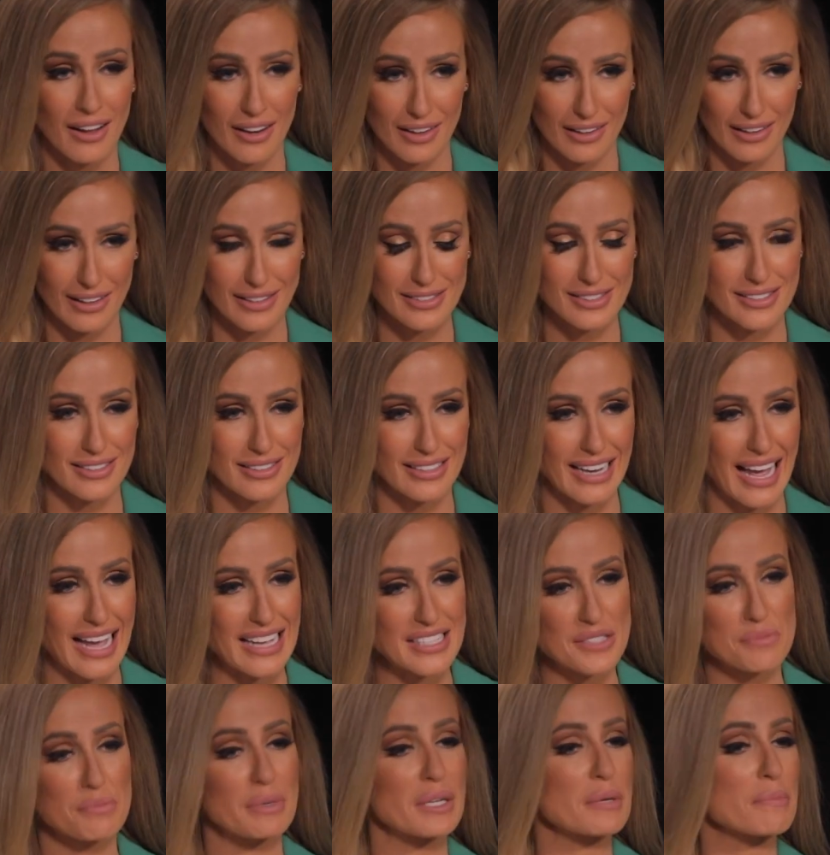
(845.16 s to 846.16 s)
London
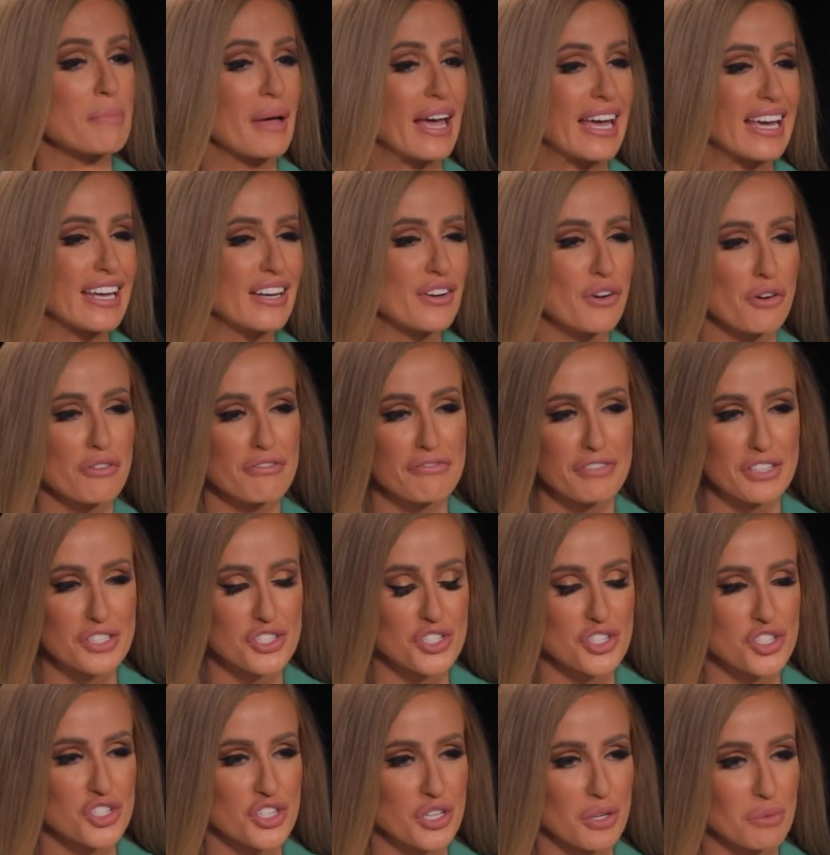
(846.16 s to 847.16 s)
has Big Ben or fish
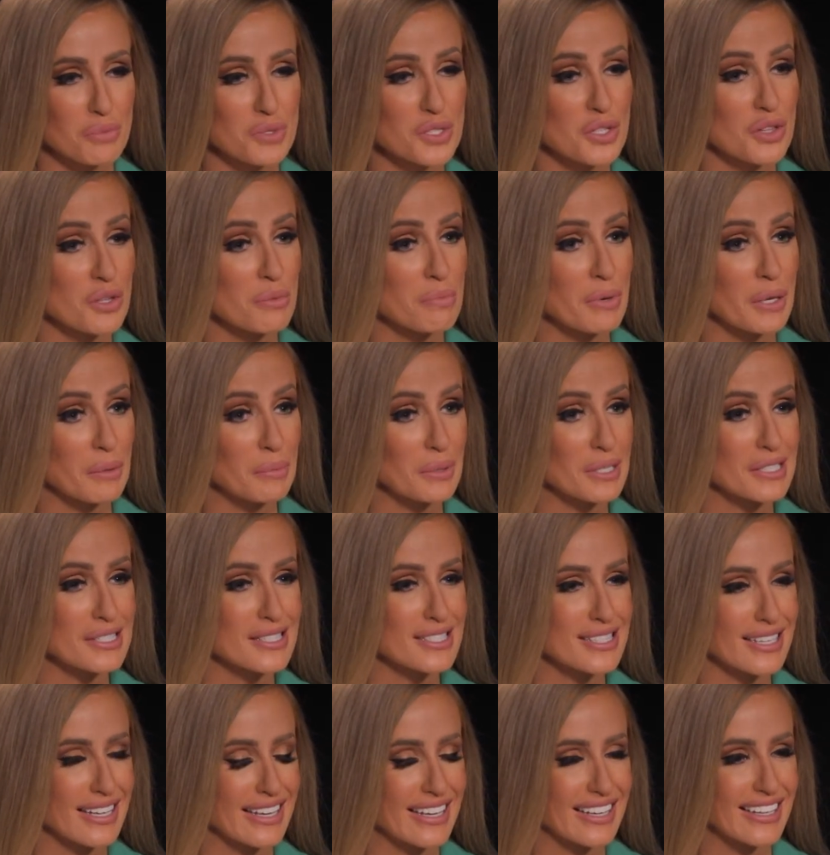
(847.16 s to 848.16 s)
and chips and the
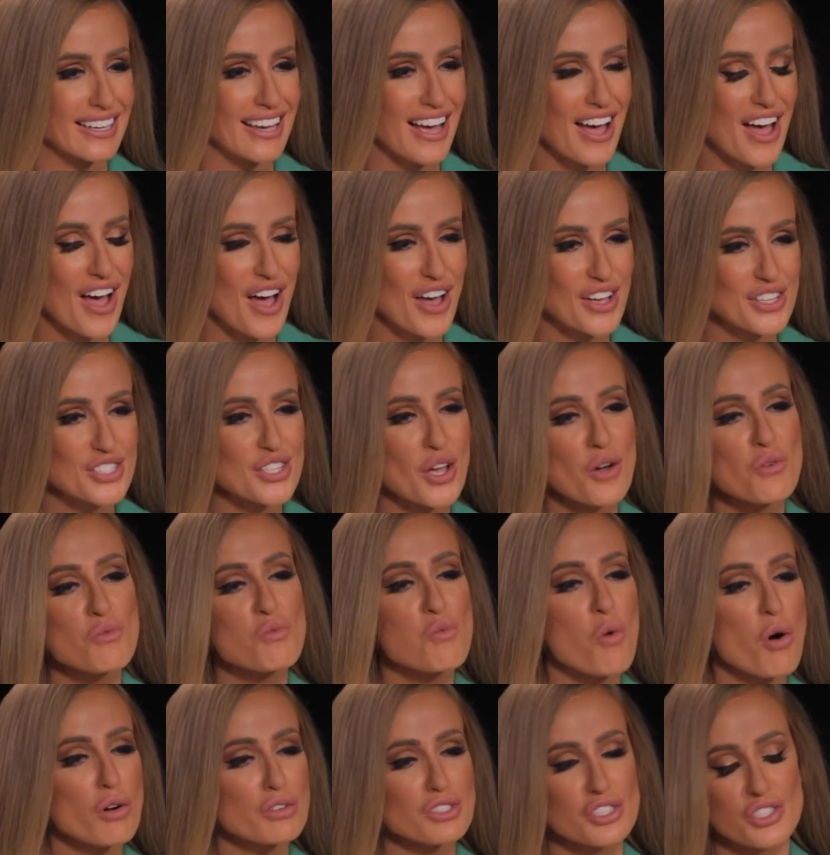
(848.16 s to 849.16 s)
BBC. So
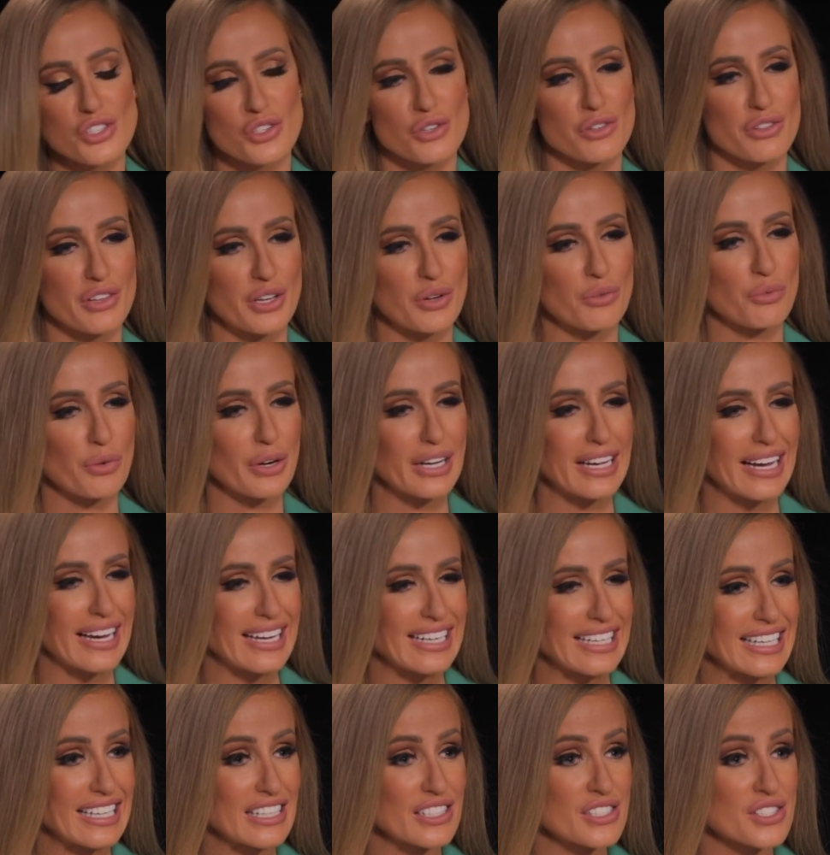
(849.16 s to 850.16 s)
what do you think Riyadh
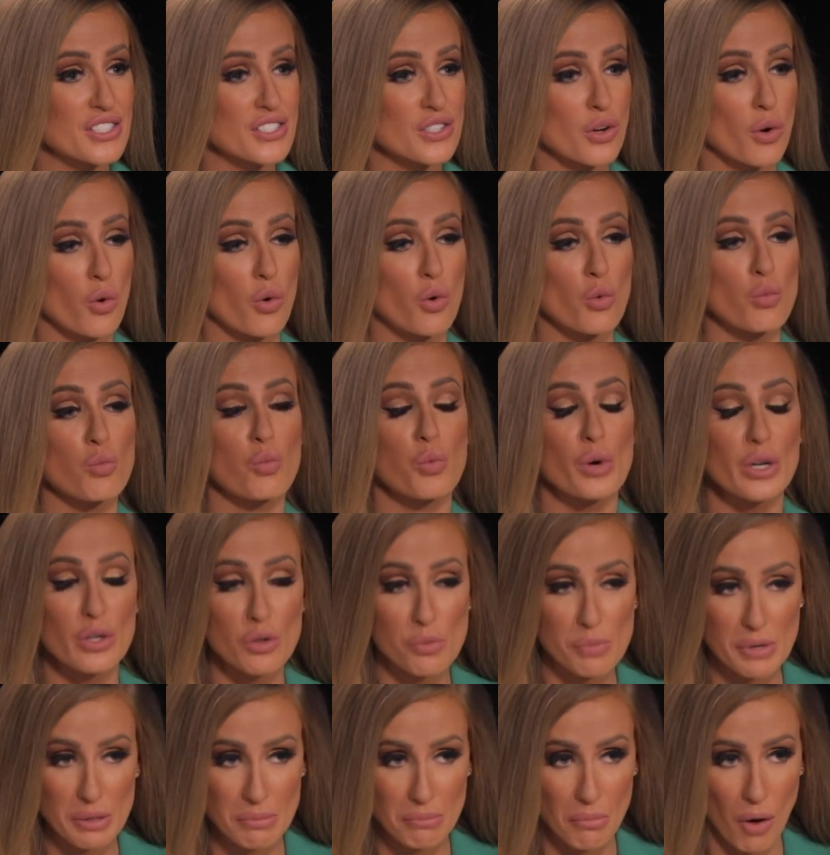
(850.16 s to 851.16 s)
is or will
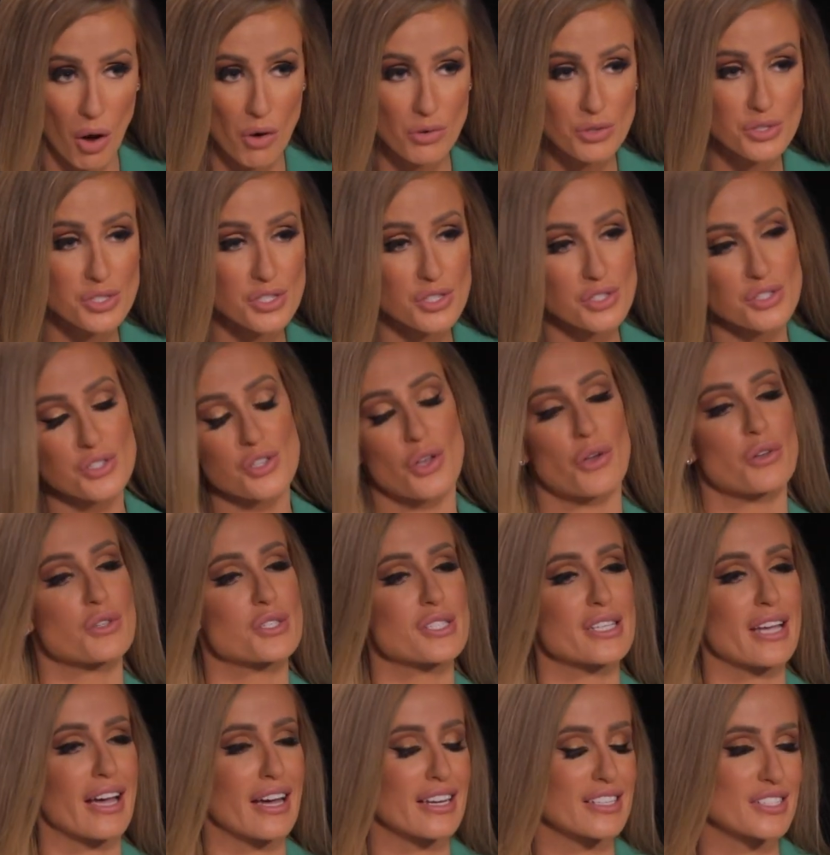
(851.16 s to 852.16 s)
be most
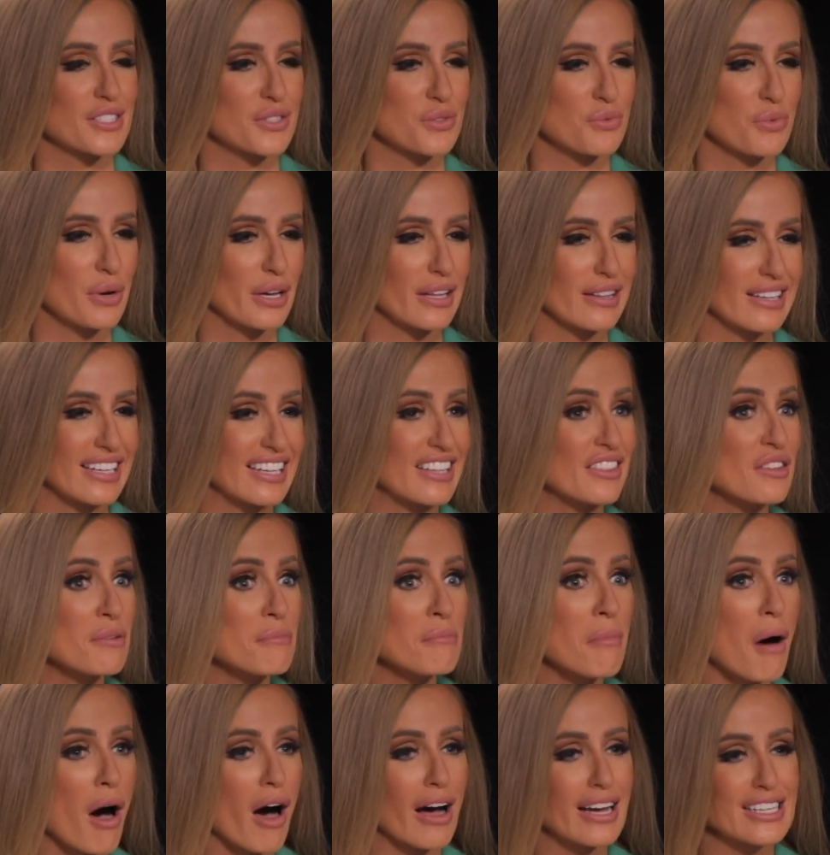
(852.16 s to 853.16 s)
associated with in the
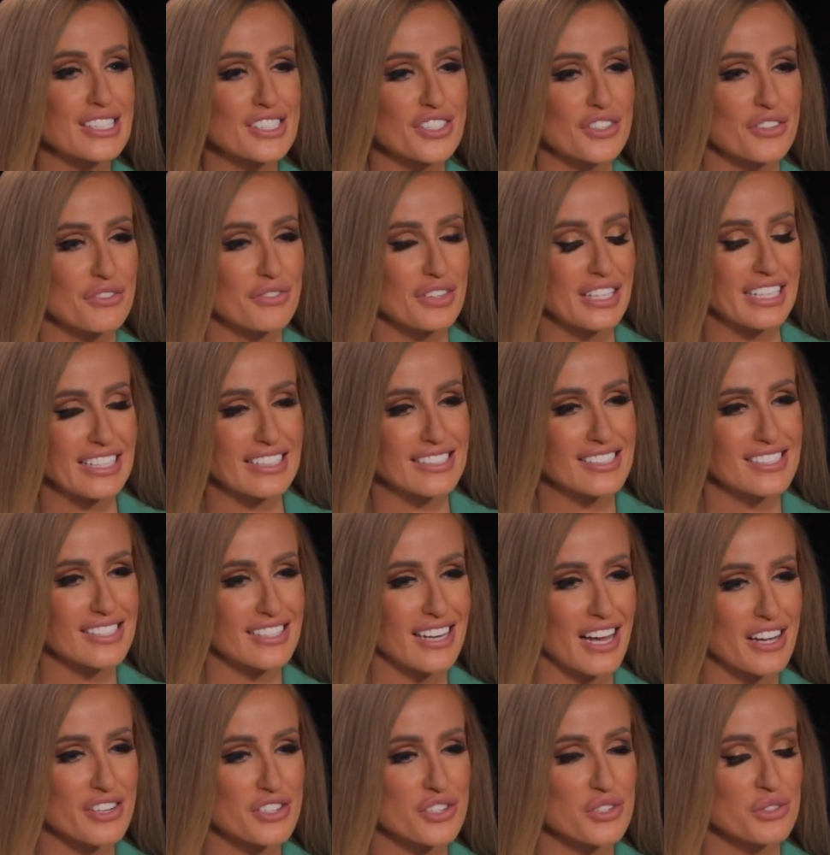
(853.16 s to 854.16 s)
mind of the
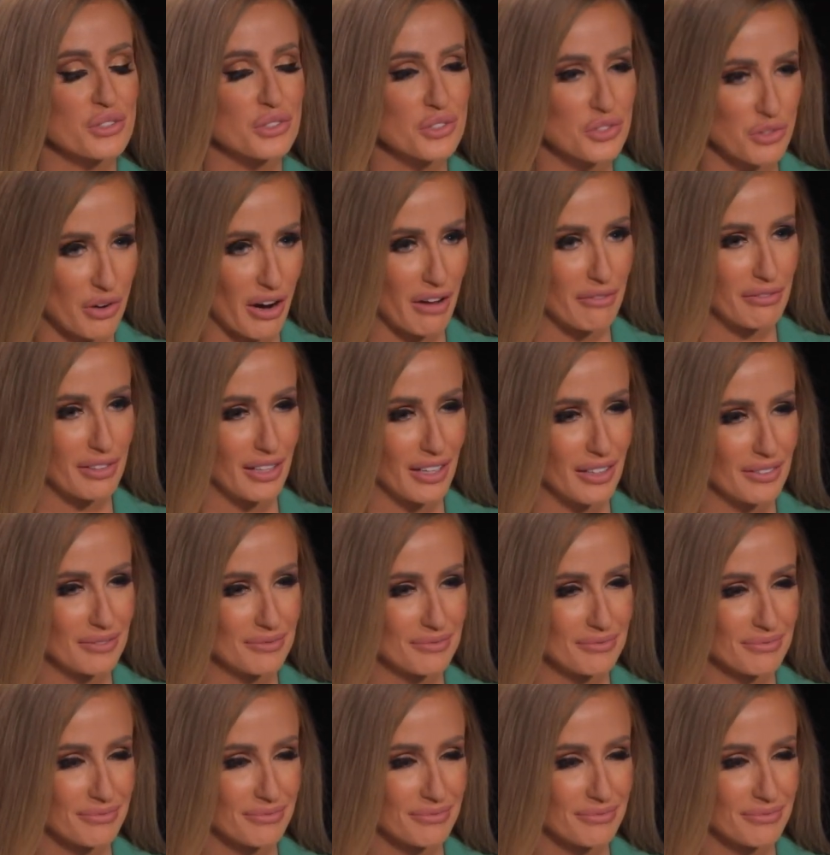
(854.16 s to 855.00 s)
international traveller?